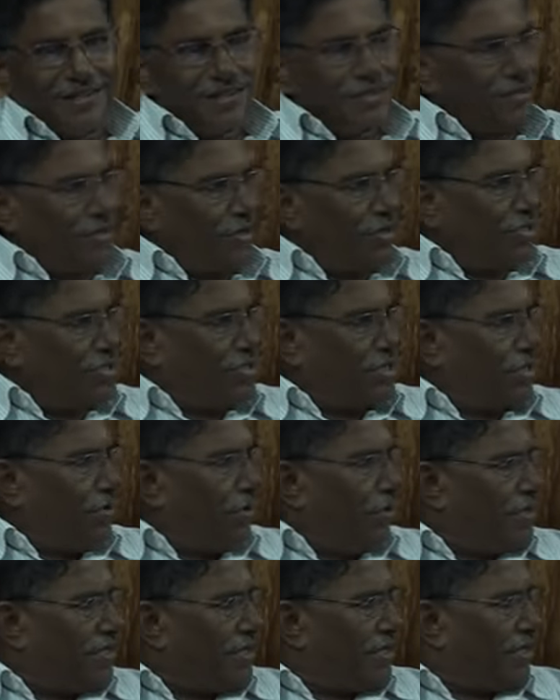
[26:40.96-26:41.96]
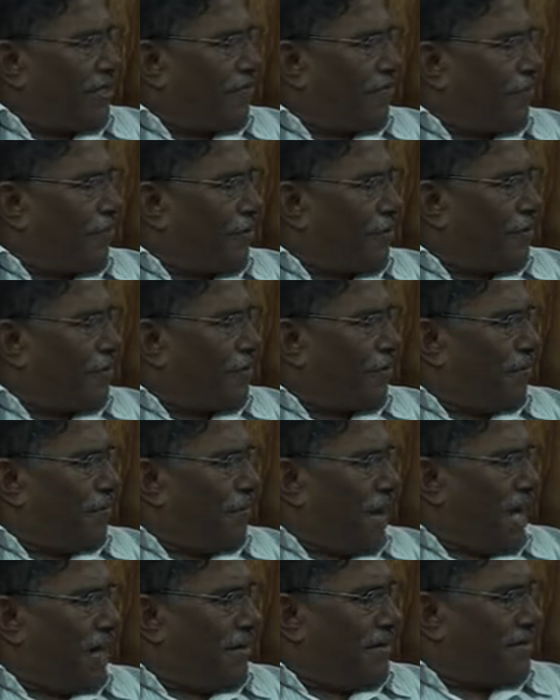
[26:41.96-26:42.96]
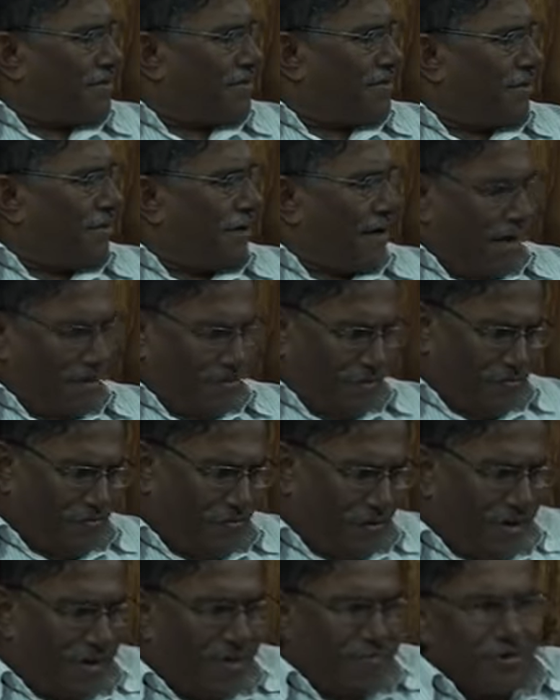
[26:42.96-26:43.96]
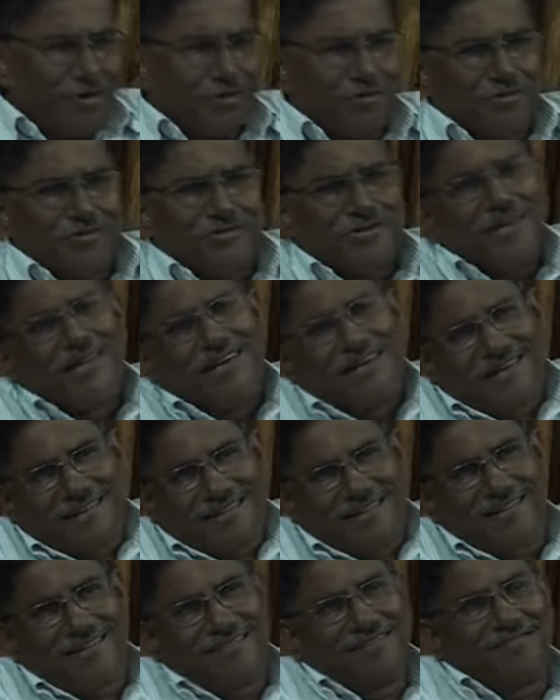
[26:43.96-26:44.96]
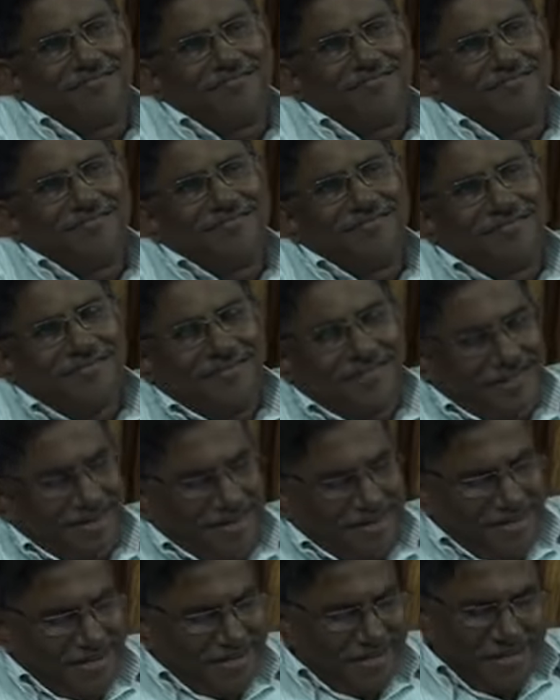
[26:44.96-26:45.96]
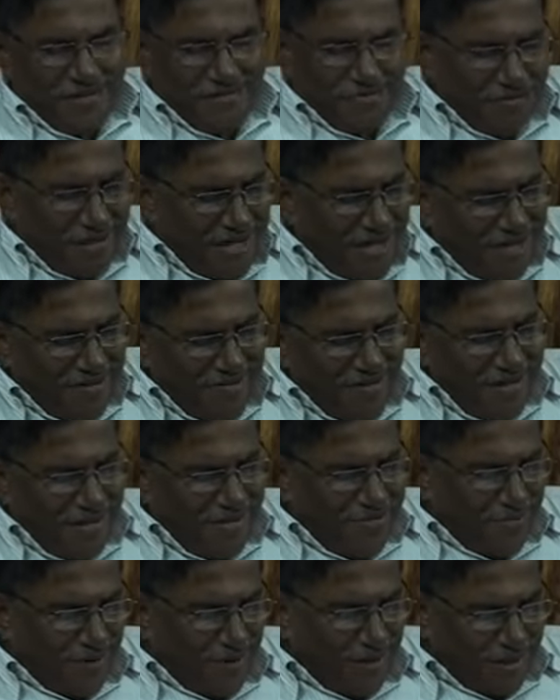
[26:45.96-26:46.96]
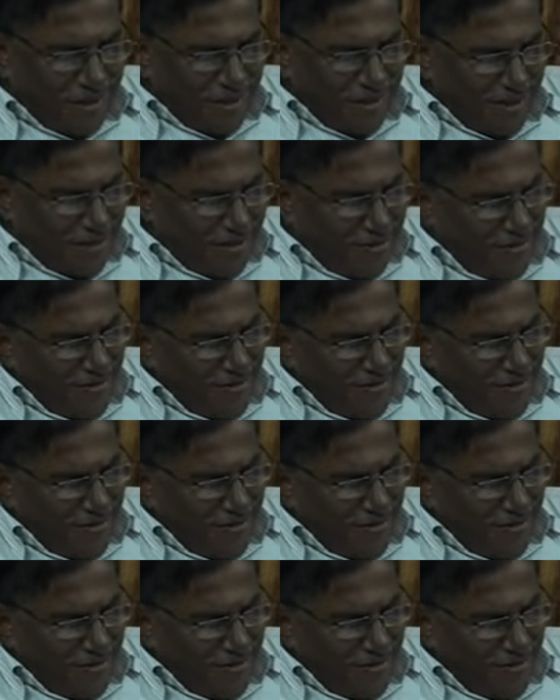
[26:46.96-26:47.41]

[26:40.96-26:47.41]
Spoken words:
So it's illogical for you. Man does not have the freedom to do sin. This is very, very important,